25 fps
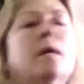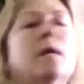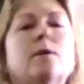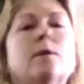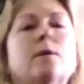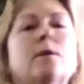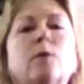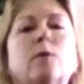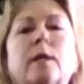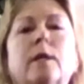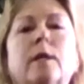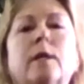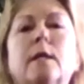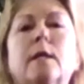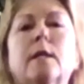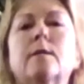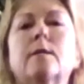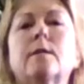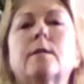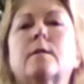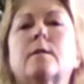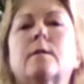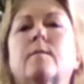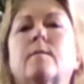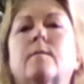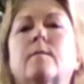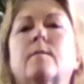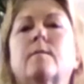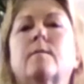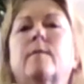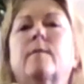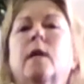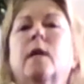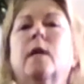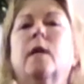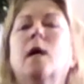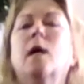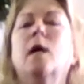doing this,
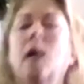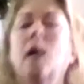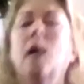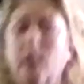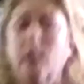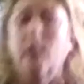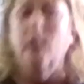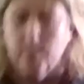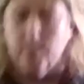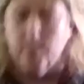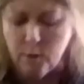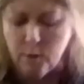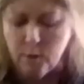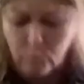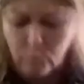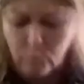you would